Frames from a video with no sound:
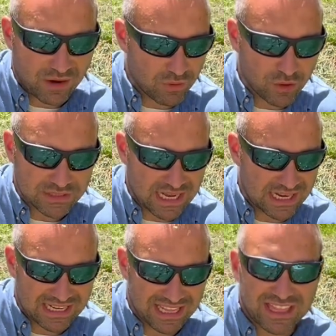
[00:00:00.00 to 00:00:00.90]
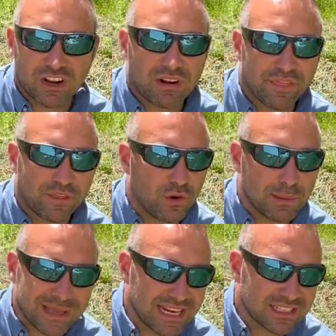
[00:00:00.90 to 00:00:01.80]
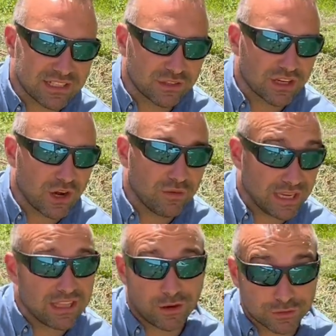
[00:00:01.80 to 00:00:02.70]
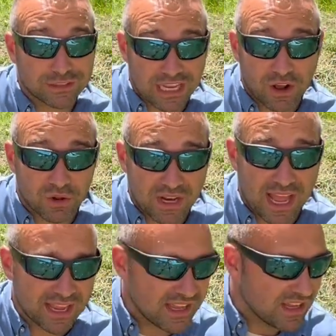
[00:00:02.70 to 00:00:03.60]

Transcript: roadside in I think around 30 minutes or so. He thought it was gonna take all day.